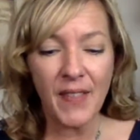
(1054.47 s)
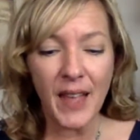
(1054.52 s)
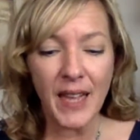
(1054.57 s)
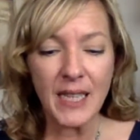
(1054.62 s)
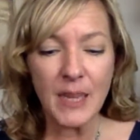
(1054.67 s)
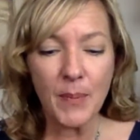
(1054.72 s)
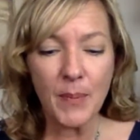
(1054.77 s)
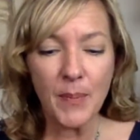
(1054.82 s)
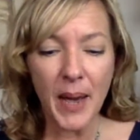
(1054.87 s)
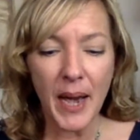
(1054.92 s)
And
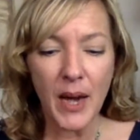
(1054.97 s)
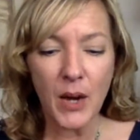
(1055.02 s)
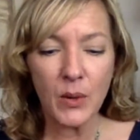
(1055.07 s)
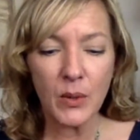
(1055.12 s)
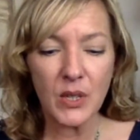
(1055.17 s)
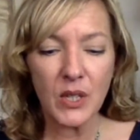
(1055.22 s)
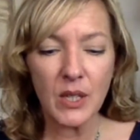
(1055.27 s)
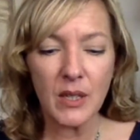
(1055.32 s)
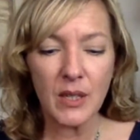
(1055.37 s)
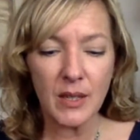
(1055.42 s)
that's
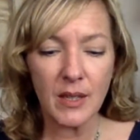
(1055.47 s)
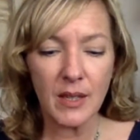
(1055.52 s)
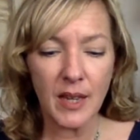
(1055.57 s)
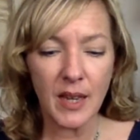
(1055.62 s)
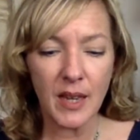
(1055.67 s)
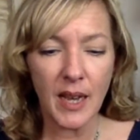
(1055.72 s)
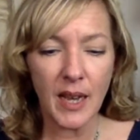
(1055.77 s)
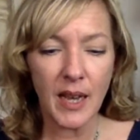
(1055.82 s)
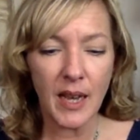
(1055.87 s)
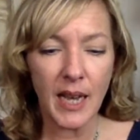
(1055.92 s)
about
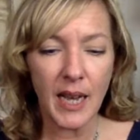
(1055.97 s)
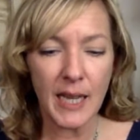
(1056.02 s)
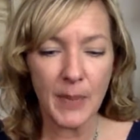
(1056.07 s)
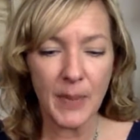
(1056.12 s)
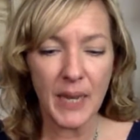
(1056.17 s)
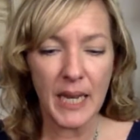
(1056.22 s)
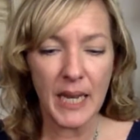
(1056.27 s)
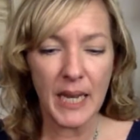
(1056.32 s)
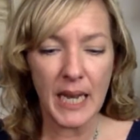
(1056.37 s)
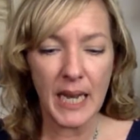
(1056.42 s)

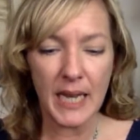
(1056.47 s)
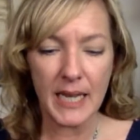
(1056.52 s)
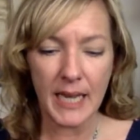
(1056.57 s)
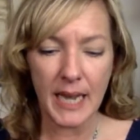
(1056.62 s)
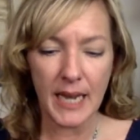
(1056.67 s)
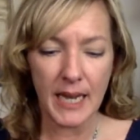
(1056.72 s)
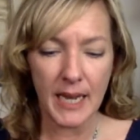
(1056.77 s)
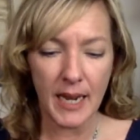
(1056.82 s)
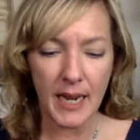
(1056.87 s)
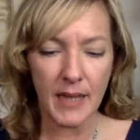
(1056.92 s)
as picky as
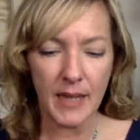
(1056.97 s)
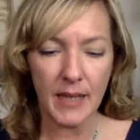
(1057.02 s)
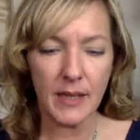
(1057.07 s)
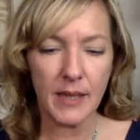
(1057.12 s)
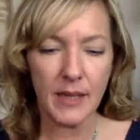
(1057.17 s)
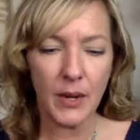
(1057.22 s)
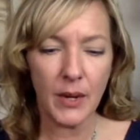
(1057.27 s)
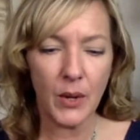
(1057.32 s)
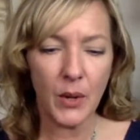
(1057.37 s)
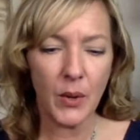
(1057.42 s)
I get.
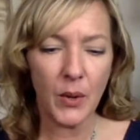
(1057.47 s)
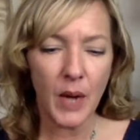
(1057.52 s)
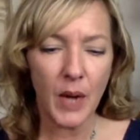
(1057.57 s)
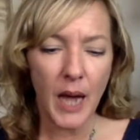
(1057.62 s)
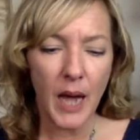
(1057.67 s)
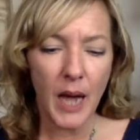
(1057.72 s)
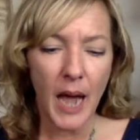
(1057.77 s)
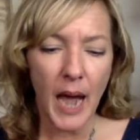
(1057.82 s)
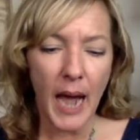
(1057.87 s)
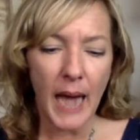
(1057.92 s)
So
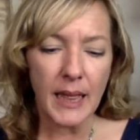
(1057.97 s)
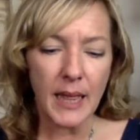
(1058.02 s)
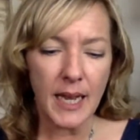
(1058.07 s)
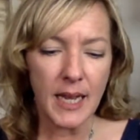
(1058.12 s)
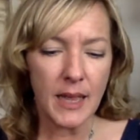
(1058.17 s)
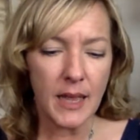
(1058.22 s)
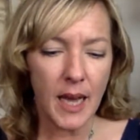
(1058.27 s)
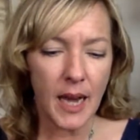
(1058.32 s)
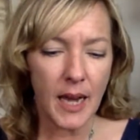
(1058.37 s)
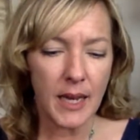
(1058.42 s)
I
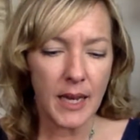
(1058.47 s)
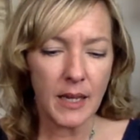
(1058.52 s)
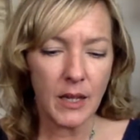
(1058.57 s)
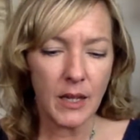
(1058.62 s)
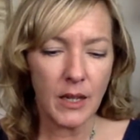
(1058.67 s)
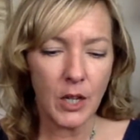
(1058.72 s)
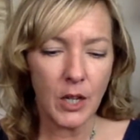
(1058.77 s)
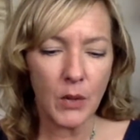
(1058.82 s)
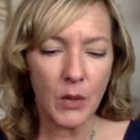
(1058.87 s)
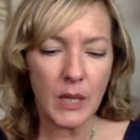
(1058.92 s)
think
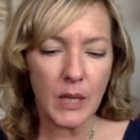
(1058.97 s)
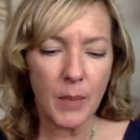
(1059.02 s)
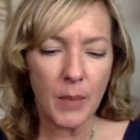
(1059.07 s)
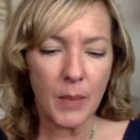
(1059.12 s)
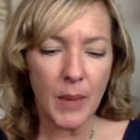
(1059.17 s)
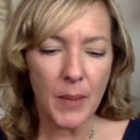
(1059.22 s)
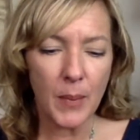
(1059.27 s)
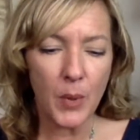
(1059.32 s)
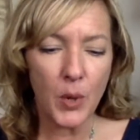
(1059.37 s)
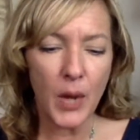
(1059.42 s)
that, you know,
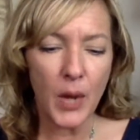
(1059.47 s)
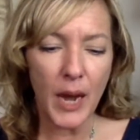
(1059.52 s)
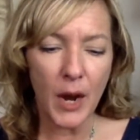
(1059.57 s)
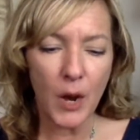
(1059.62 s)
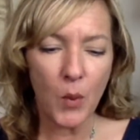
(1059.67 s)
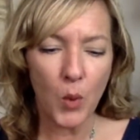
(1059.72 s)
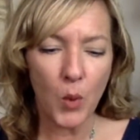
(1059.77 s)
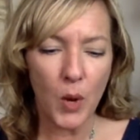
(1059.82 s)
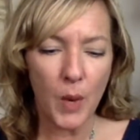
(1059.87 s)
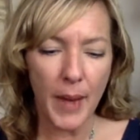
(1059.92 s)
some people
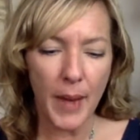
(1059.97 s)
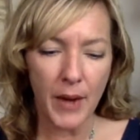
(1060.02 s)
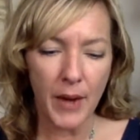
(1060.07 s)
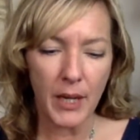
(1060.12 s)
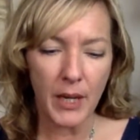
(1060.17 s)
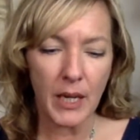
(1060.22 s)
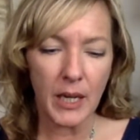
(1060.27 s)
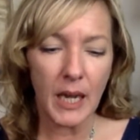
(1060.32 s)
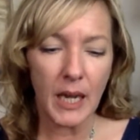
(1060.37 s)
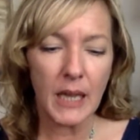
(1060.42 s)
care more
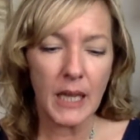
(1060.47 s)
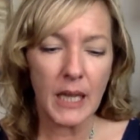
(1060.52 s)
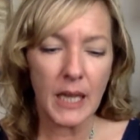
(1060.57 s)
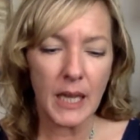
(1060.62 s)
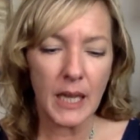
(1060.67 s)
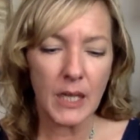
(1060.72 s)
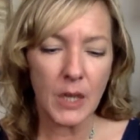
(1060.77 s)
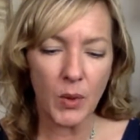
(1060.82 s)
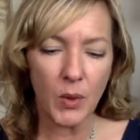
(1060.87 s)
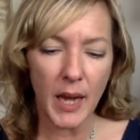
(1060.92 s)
about it and I
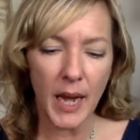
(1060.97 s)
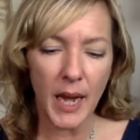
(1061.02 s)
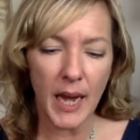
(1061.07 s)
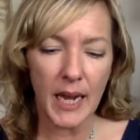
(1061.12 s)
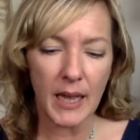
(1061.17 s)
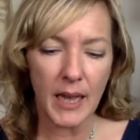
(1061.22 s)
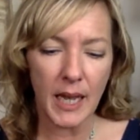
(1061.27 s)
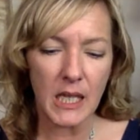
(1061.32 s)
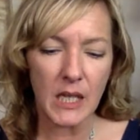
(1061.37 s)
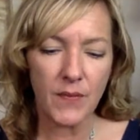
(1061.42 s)
think that's
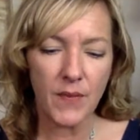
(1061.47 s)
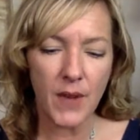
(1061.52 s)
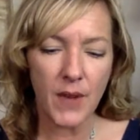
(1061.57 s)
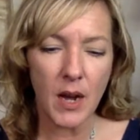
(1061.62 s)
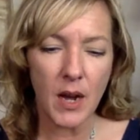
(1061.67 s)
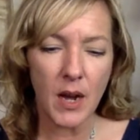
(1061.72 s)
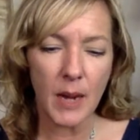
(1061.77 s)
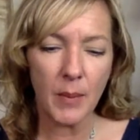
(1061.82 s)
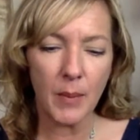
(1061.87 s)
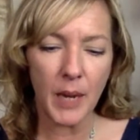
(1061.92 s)
okay and that's
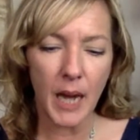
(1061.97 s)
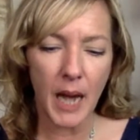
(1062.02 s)
fine.